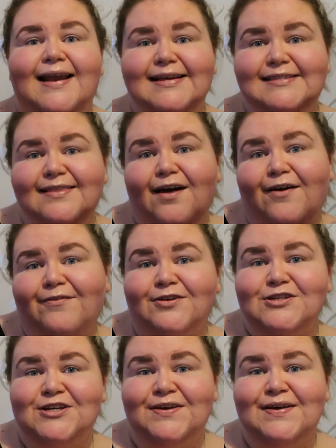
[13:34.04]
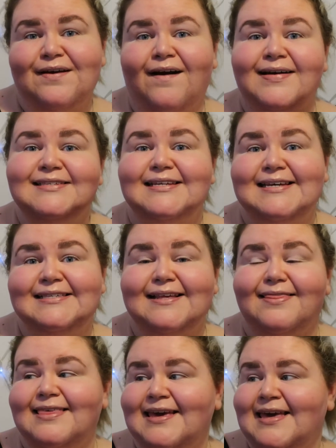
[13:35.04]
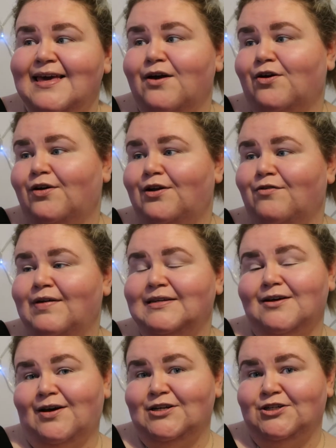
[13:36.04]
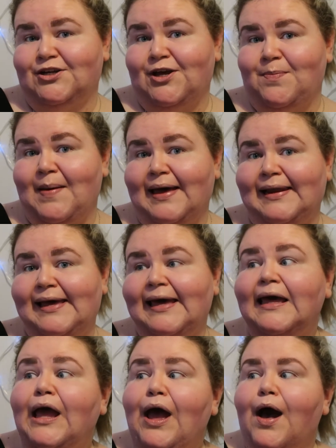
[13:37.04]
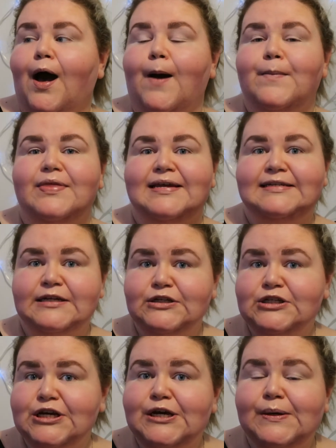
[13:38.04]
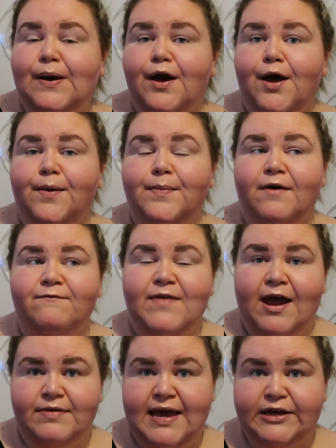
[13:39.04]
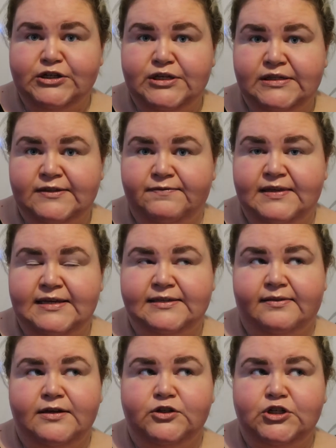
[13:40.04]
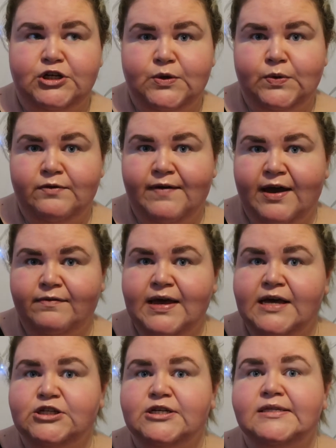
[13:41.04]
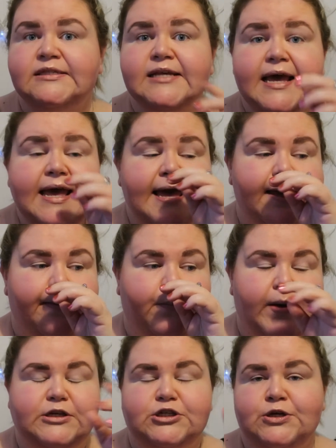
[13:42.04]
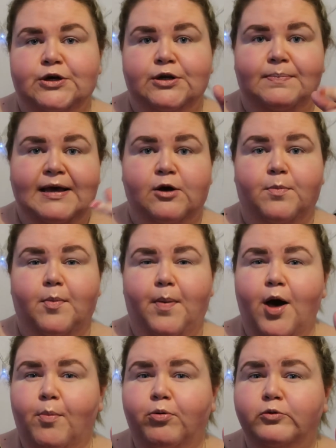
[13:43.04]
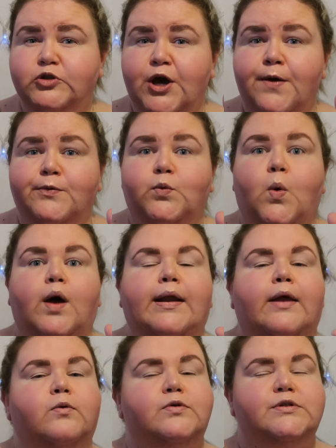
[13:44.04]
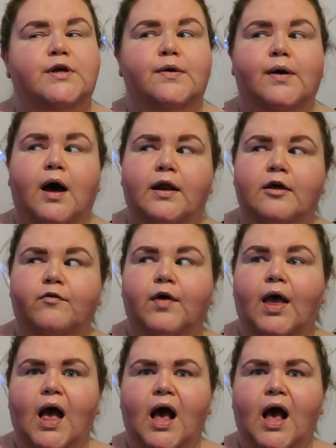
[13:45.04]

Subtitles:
the next thing that I've got to show you guys is the Colour Grid eyeshadow palette. They did do variations of these. I think 2 of the variations in which you could pick up a purple toned one and also kind of